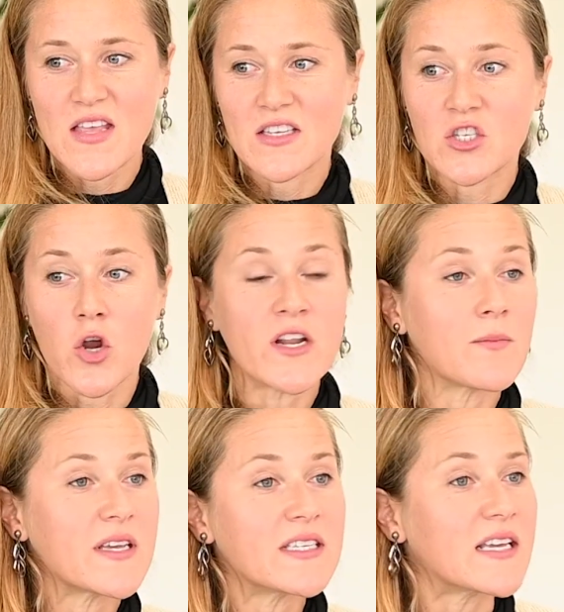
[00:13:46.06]
Starting a
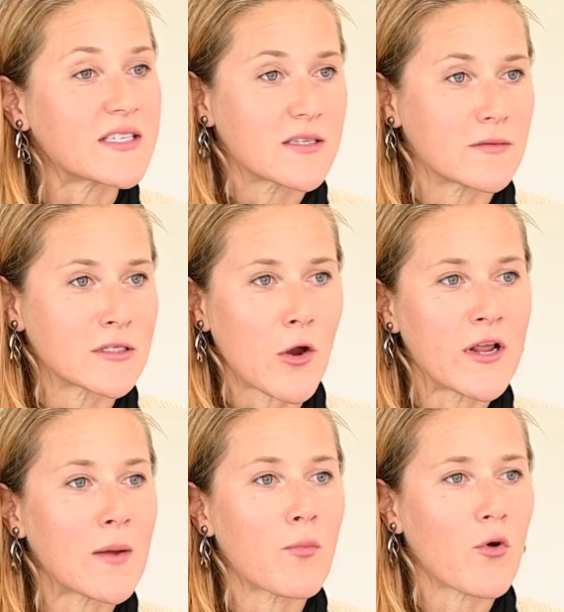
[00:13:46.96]
business,
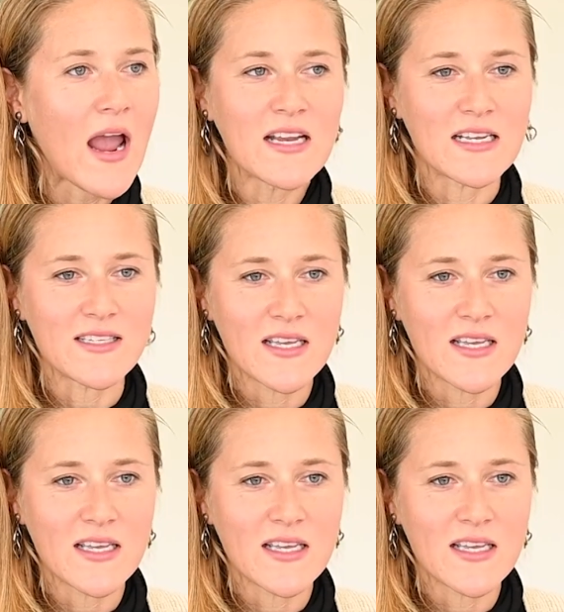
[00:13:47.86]
starting a practice,